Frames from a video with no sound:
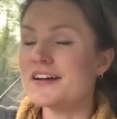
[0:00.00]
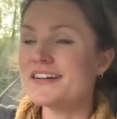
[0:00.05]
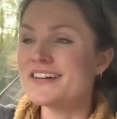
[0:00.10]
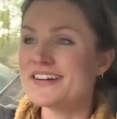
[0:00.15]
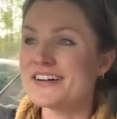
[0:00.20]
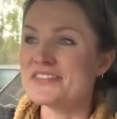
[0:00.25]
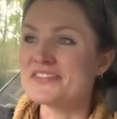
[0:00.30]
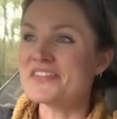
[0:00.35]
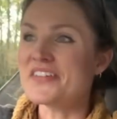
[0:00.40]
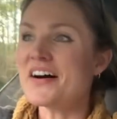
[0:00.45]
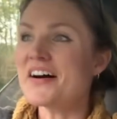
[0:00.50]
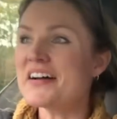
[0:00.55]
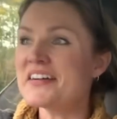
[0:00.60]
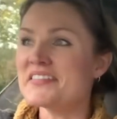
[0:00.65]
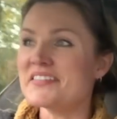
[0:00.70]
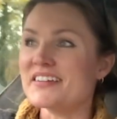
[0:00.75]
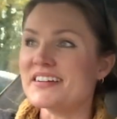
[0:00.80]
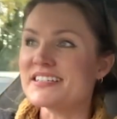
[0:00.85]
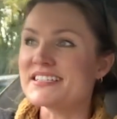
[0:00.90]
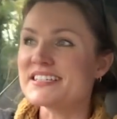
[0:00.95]
a
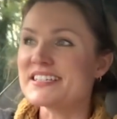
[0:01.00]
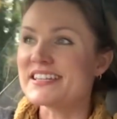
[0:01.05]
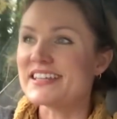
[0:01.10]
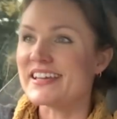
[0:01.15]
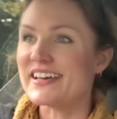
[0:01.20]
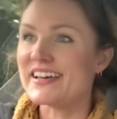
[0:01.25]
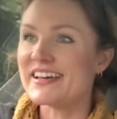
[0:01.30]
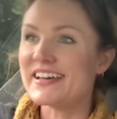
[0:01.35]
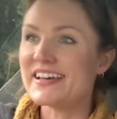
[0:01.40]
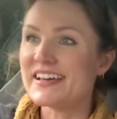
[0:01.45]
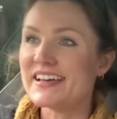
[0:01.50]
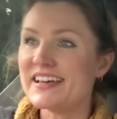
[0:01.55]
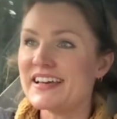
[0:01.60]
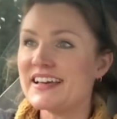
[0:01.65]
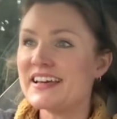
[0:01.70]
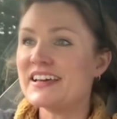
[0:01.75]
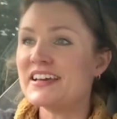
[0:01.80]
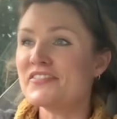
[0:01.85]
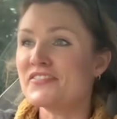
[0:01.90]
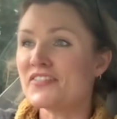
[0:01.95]
virus that
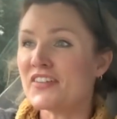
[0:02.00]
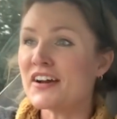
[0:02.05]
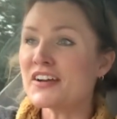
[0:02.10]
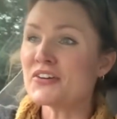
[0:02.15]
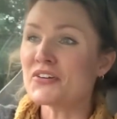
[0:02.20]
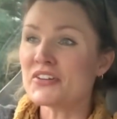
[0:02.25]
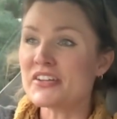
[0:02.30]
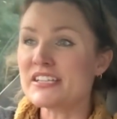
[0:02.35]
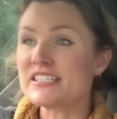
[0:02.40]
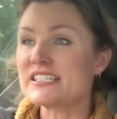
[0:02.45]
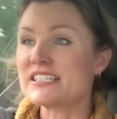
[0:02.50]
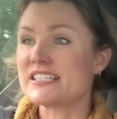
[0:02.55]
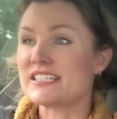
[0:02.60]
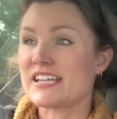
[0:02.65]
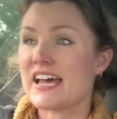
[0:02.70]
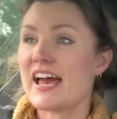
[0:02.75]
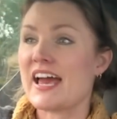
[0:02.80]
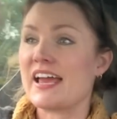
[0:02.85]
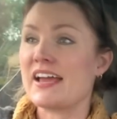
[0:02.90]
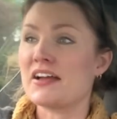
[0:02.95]
if I got it
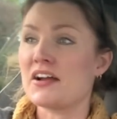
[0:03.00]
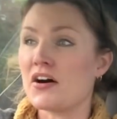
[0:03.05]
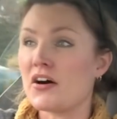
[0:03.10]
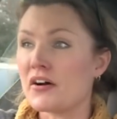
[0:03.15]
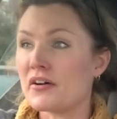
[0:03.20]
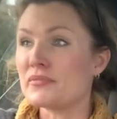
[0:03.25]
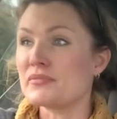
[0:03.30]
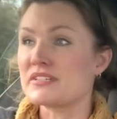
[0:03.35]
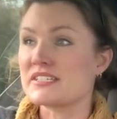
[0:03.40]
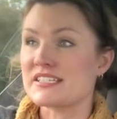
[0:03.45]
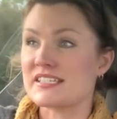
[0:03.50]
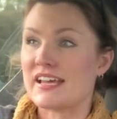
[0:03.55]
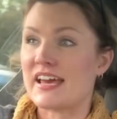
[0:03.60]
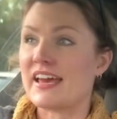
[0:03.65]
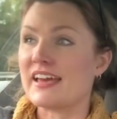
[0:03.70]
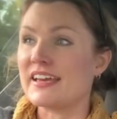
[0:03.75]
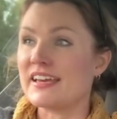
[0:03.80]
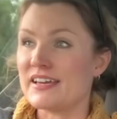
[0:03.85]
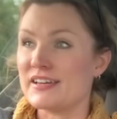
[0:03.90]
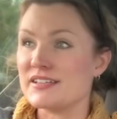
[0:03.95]
today I would
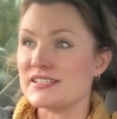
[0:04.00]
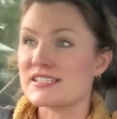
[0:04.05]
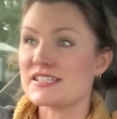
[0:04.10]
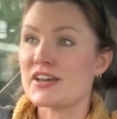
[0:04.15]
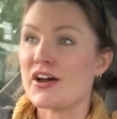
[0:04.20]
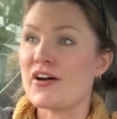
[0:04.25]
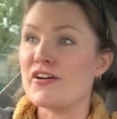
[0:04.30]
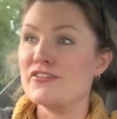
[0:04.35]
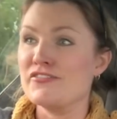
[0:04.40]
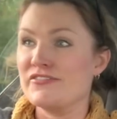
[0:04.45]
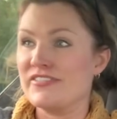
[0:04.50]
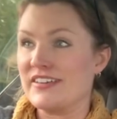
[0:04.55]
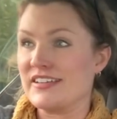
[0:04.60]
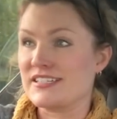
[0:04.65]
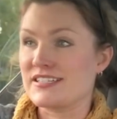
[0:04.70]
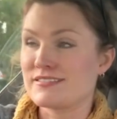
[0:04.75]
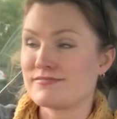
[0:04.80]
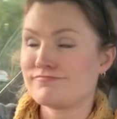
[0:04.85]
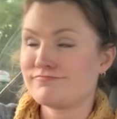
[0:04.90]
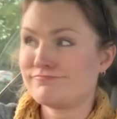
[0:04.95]
say it's
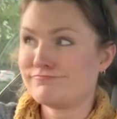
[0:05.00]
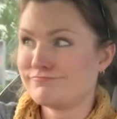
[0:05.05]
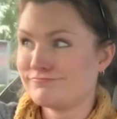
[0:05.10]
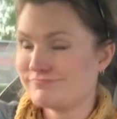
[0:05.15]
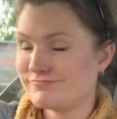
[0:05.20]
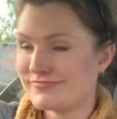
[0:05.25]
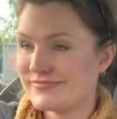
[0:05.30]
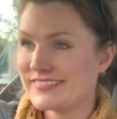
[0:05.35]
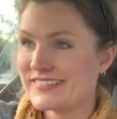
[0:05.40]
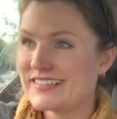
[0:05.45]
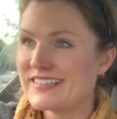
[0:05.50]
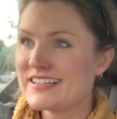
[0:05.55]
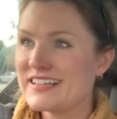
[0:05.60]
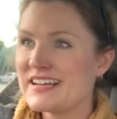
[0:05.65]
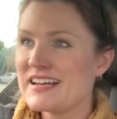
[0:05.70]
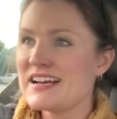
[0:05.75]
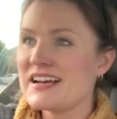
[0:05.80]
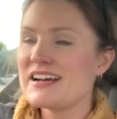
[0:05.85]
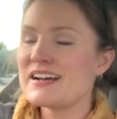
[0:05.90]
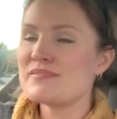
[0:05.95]
COVID,
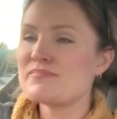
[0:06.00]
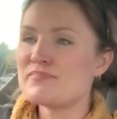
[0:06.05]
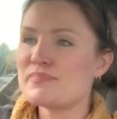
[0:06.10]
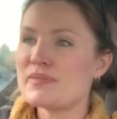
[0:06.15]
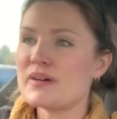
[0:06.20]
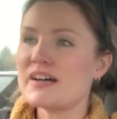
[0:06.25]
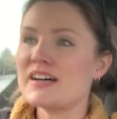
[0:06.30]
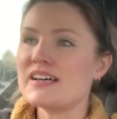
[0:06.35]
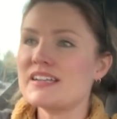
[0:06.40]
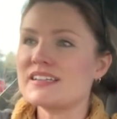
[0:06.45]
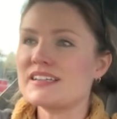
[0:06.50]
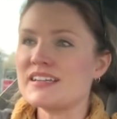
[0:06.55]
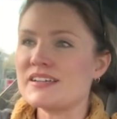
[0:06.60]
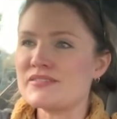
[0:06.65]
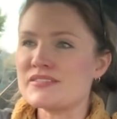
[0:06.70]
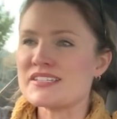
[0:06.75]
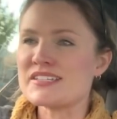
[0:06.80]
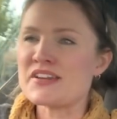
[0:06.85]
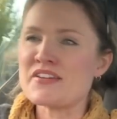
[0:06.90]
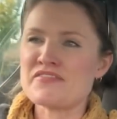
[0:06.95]
but it
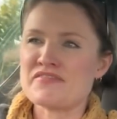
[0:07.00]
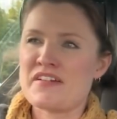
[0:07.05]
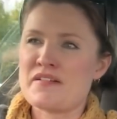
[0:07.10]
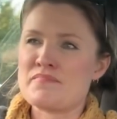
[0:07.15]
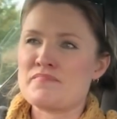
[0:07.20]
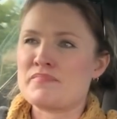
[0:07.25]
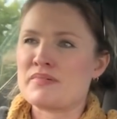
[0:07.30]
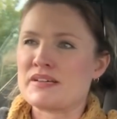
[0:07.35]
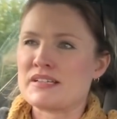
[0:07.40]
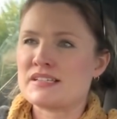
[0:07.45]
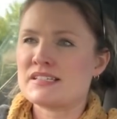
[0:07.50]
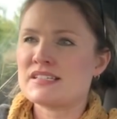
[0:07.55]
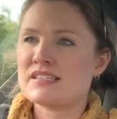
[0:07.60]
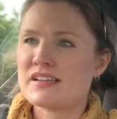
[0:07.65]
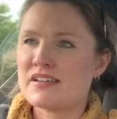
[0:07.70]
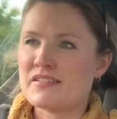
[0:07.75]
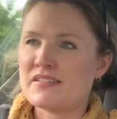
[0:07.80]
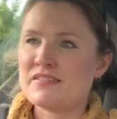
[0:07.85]
was November, so